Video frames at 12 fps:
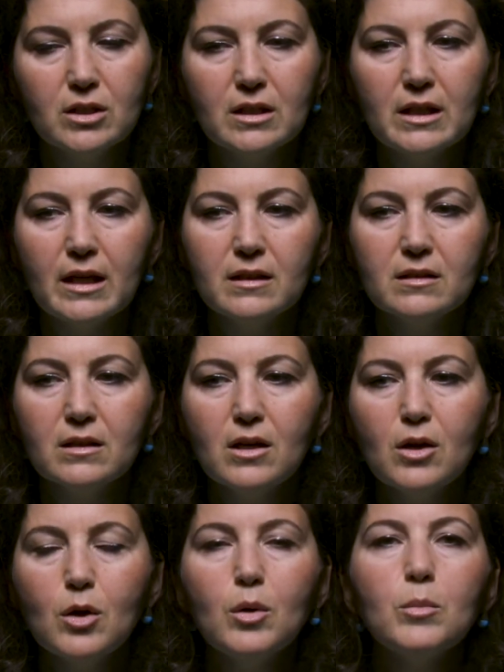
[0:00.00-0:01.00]
And that
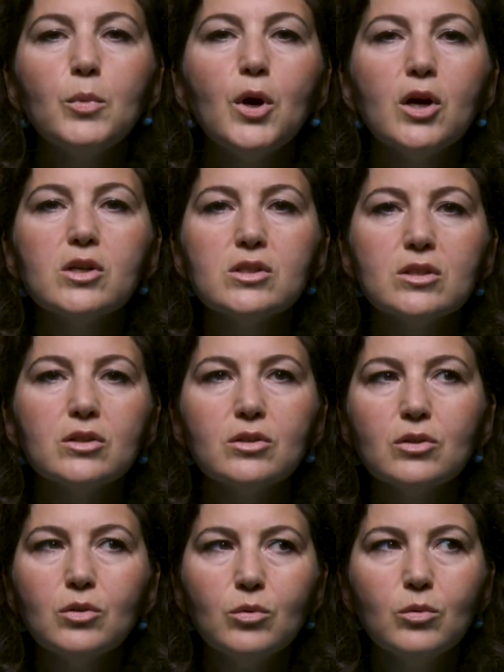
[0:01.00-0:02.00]

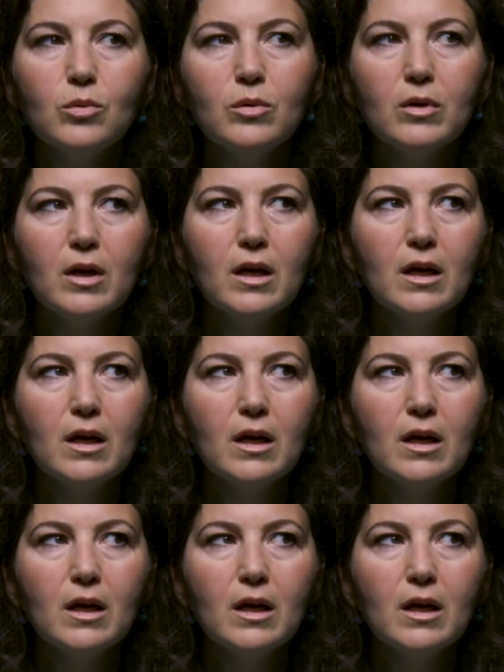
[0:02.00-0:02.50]
person who